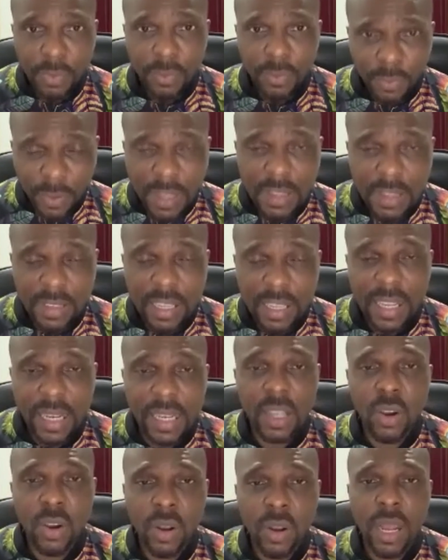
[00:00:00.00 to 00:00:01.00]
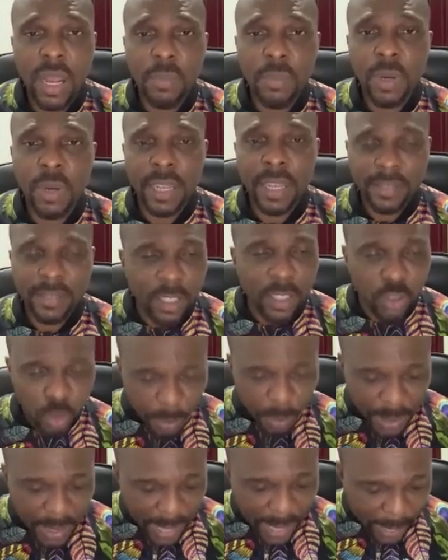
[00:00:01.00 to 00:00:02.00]
Physically on her body. I said, do you
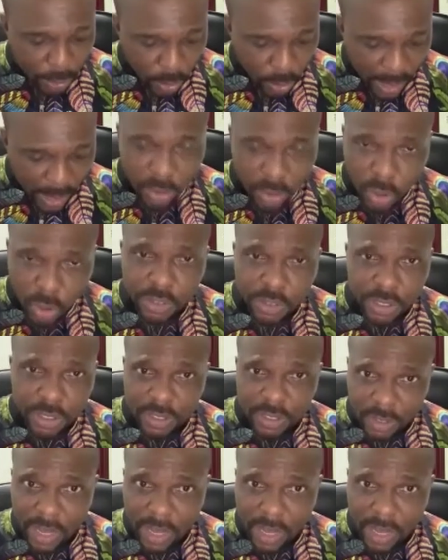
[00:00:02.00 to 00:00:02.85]
mean like you can touch it?